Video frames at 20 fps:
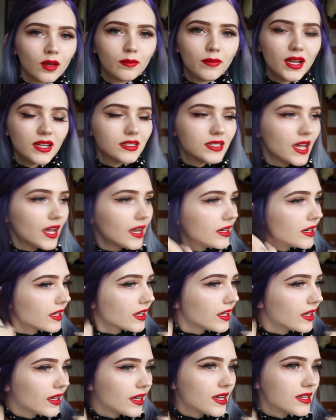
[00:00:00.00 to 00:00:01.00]

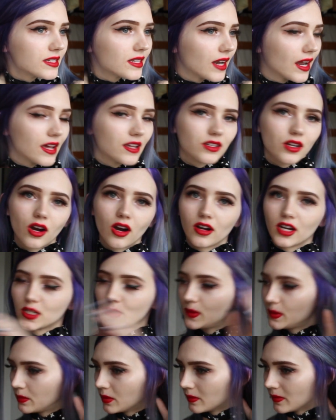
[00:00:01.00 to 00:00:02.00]
Maintaining it isn't as hard
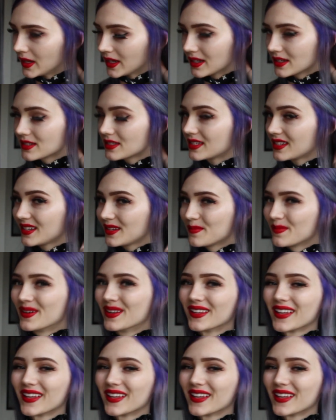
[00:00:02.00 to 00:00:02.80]
as people make it seem.